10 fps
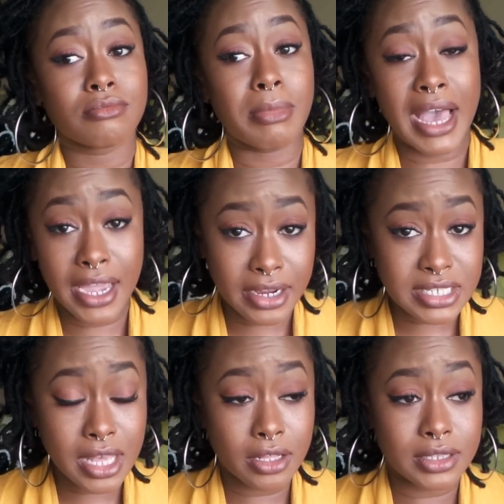my hair
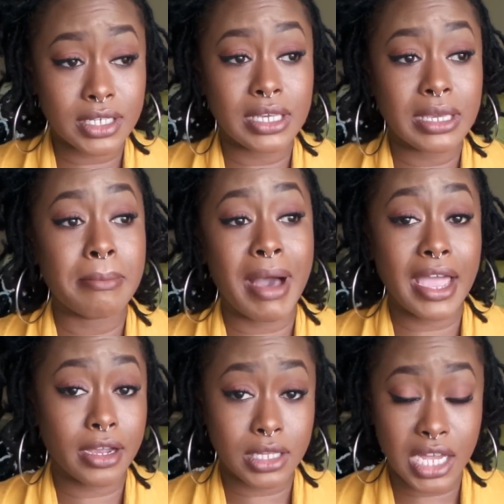is healthy, my
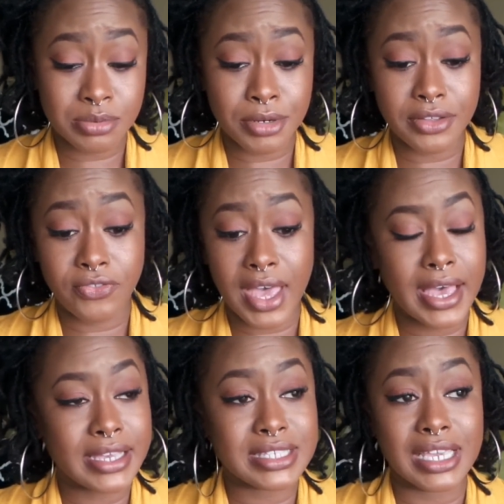hair locked pretty
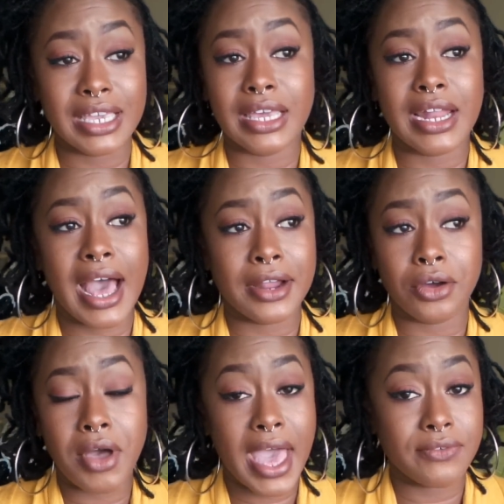fast, and I
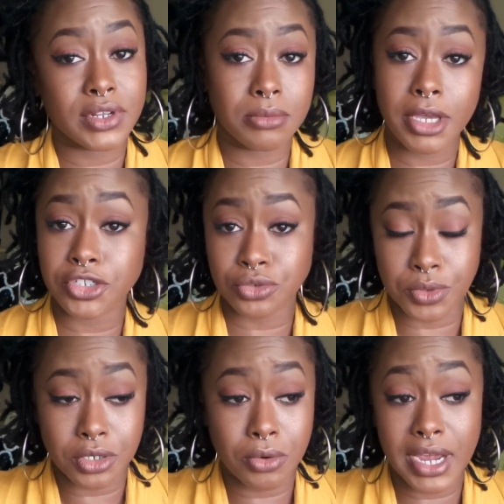don't have any major
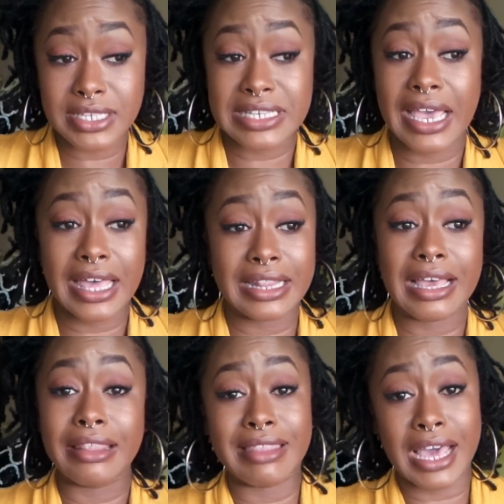regrets, and
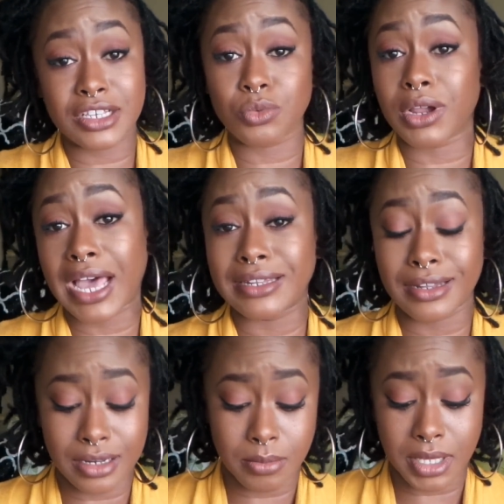that is what I
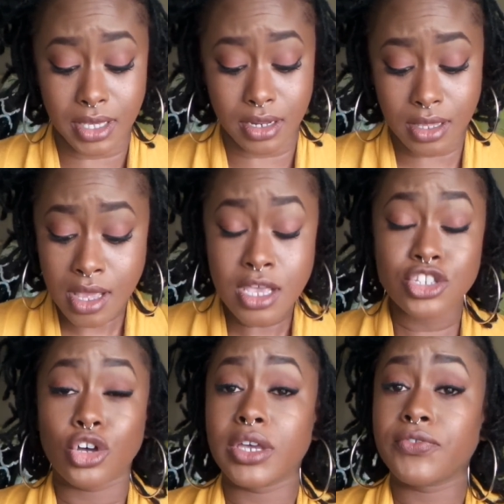did in the beginning.
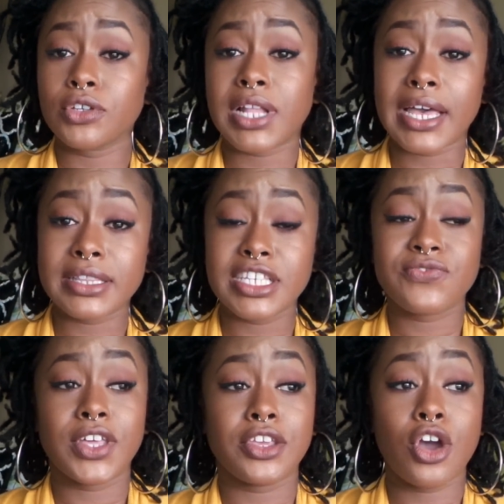So if you like this
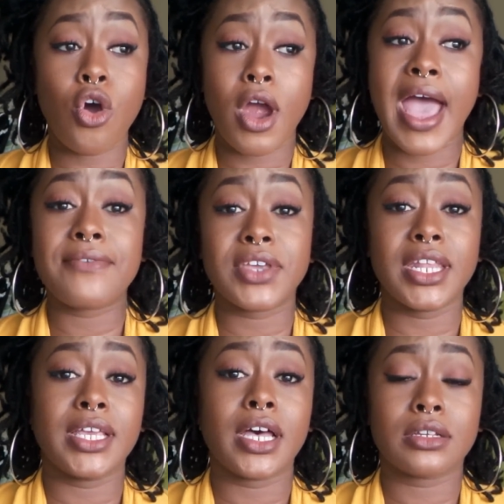video or have
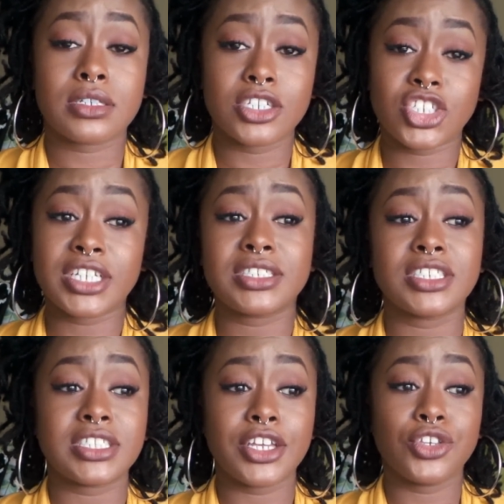any other
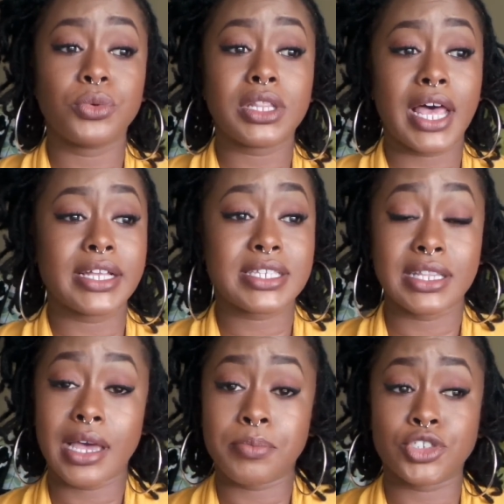suggestions that you would like to
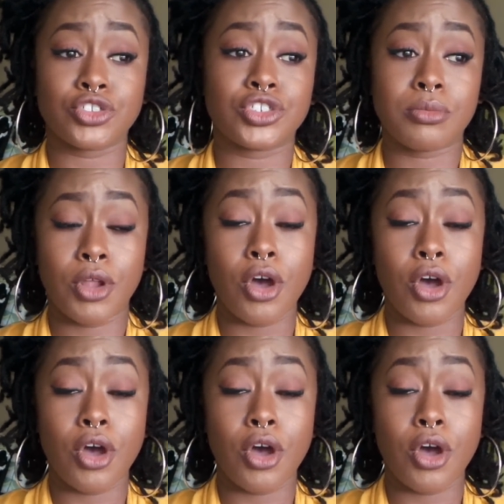let Patricia